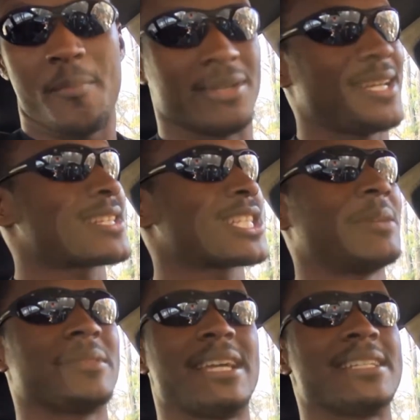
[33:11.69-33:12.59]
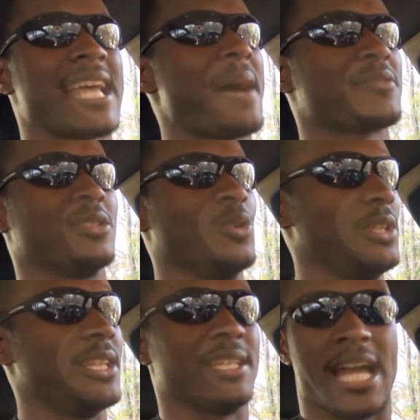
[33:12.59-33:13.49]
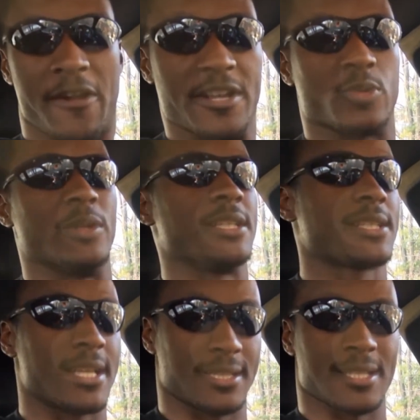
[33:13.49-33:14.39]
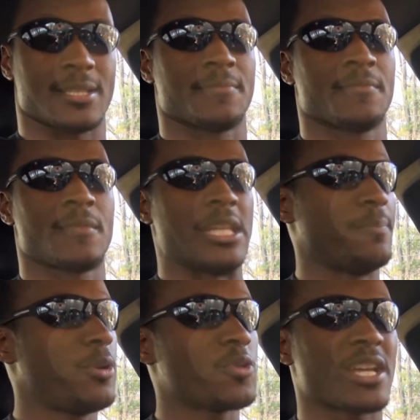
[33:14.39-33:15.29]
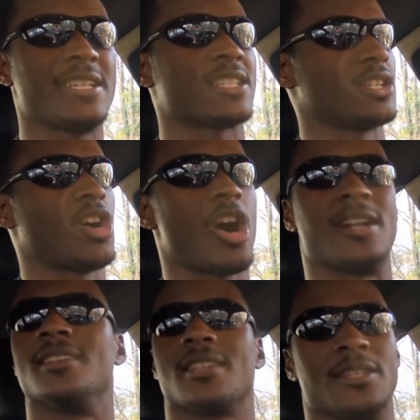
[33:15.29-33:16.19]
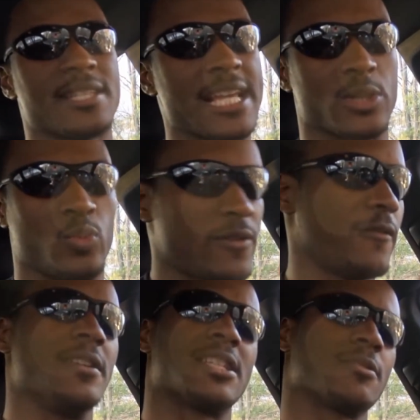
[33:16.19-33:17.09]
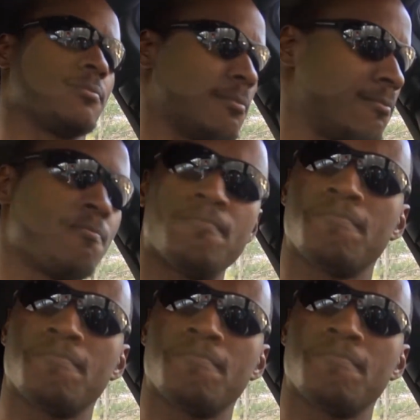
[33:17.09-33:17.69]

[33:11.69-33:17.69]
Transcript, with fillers: But there's something that is absolutely hilarious when he says this. And he pulls out his cigar, and, he's, and he takes a whiff of it and says, mm,